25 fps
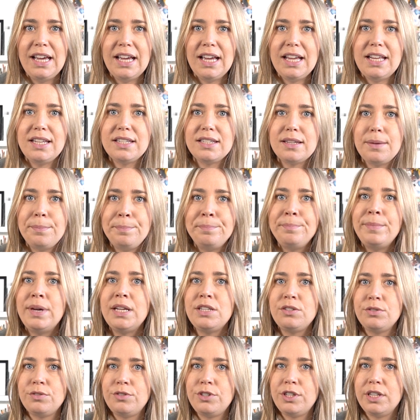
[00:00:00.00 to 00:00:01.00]
It's a
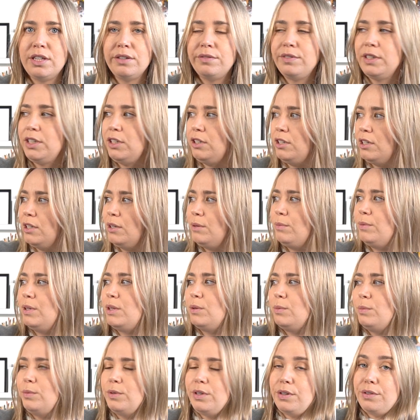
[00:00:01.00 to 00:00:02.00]
metal shelving unit with
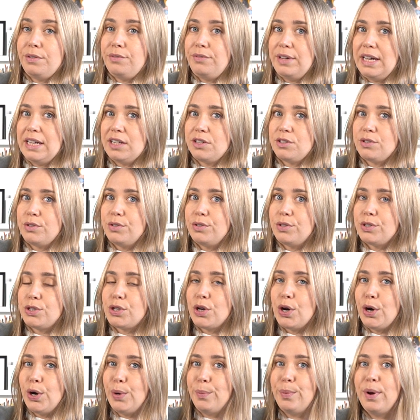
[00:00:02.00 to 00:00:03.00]
a wood effect on
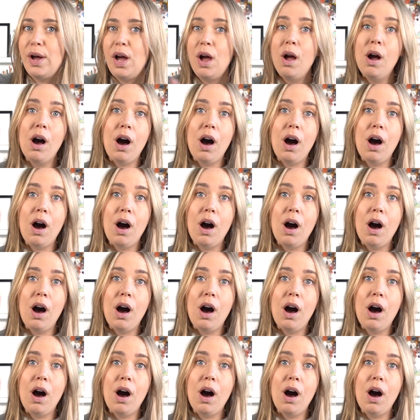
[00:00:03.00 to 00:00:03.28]
top.